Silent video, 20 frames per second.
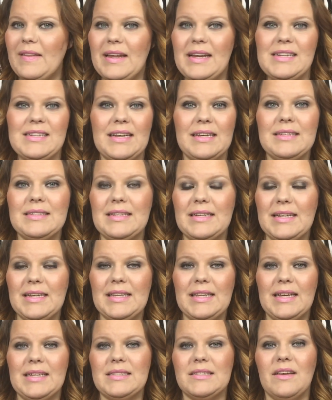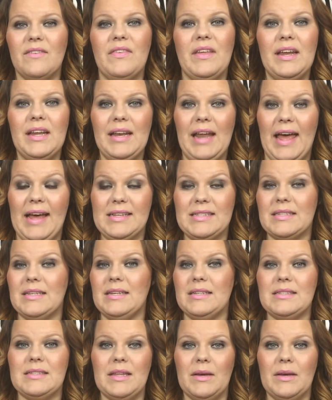They didn't tell us any of that stuff. They didn't ask us.